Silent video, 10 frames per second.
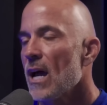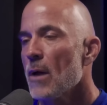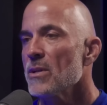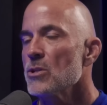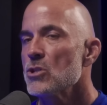I
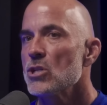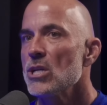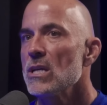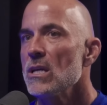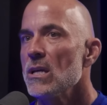mean,
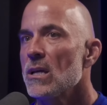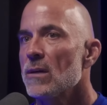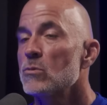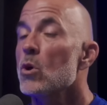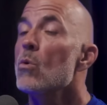
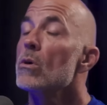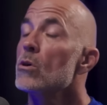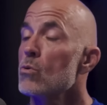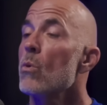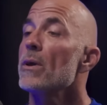so
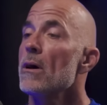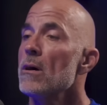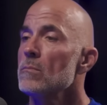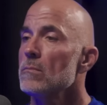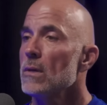growing
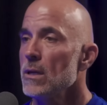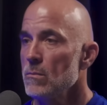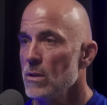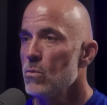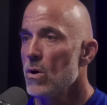up
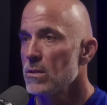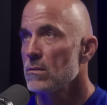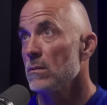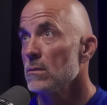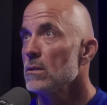in Midwest,
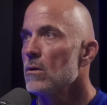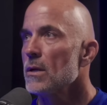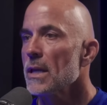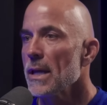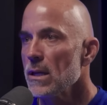
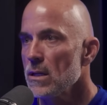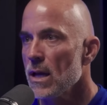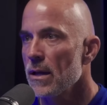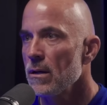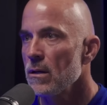in
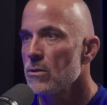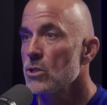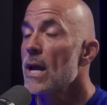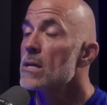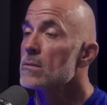Indiana,
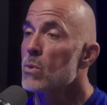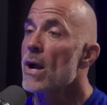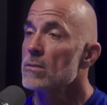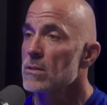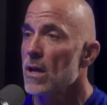she has
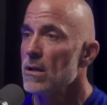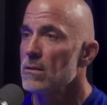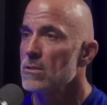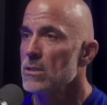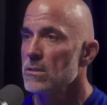brown skin.
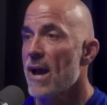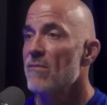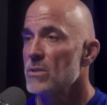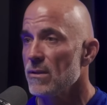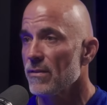She's half
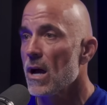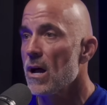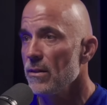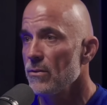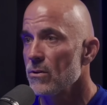Pacific Islander.